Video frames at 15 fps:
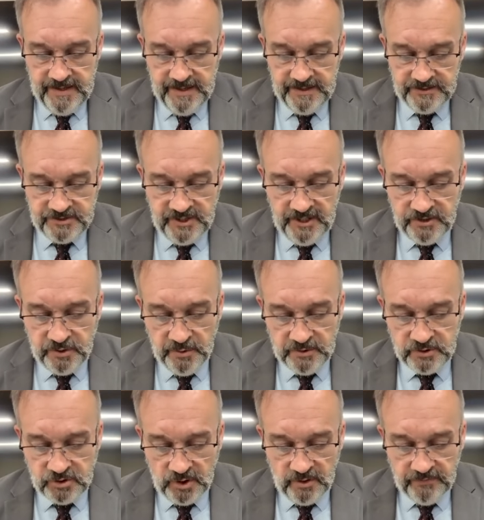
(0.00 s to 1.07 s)
and said to
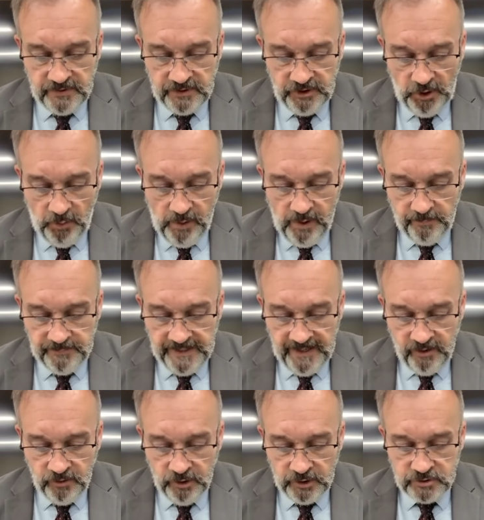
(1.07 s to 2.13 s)
his servant, Go up
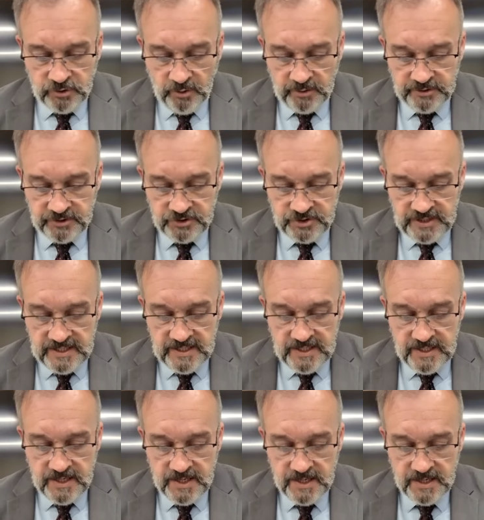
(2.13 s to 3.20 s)
now, look toward the
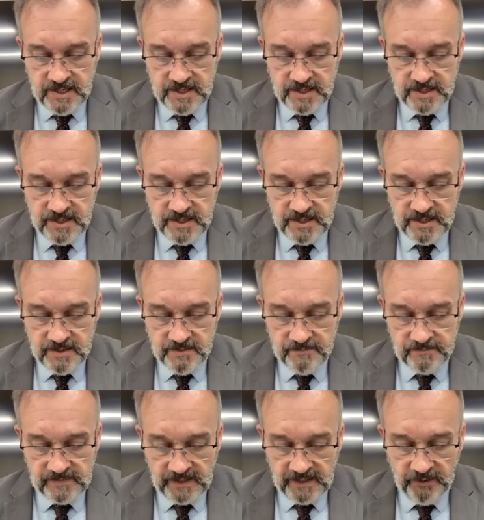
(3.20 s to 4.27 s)
sea.
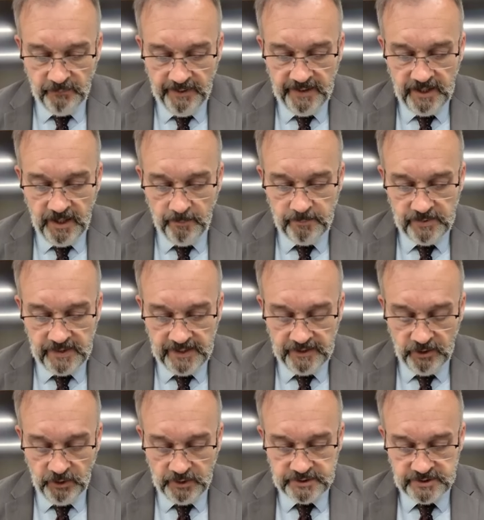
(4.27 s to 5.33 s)
And he went up
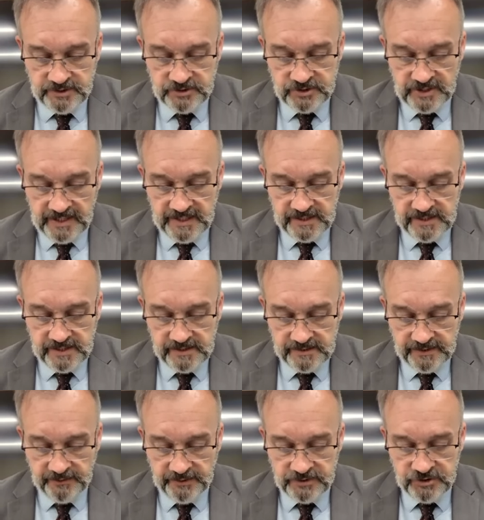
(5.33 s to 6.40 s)
and looked and said,
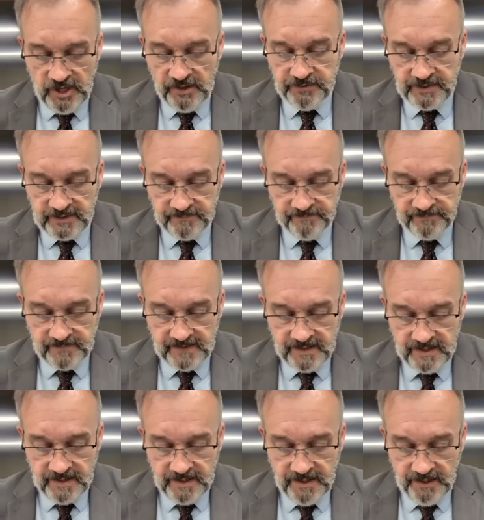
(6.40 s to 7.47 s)
There is nothing.
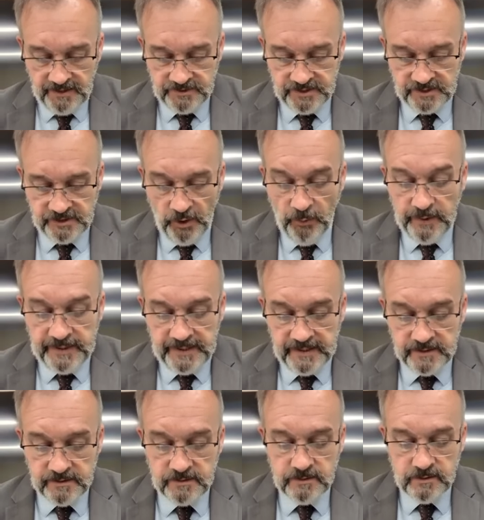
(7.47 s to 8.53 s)
And he said, Go
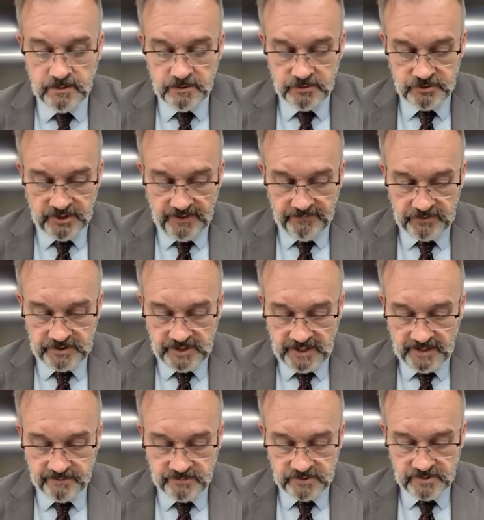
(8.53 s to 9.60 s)
again seven
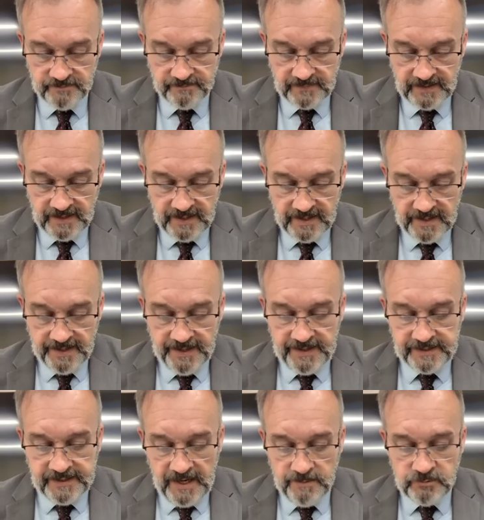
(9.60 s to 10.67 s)
times. And
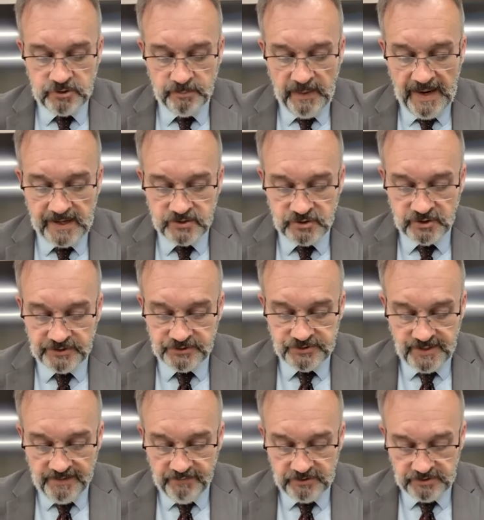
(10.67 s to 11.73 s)
it came to pass on the
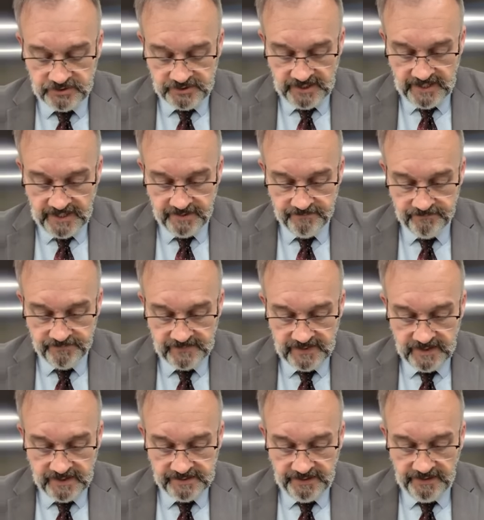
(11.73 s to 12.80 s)
seventh time
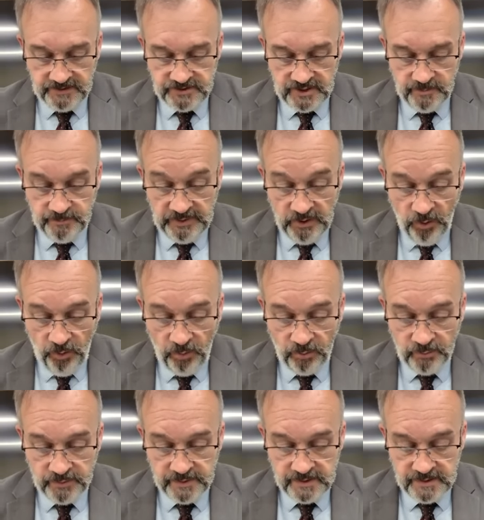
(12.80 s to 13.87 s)
that he said,
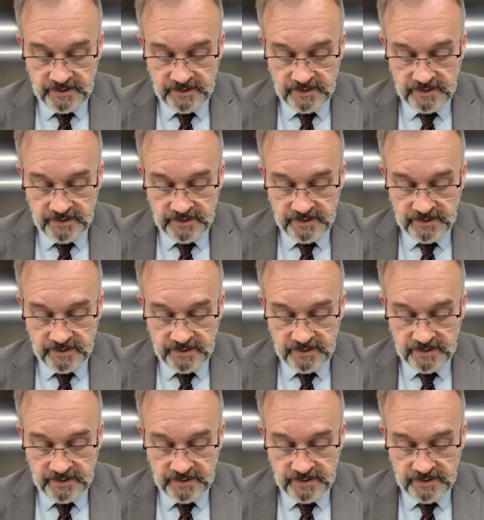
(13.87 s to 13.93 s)
Behold,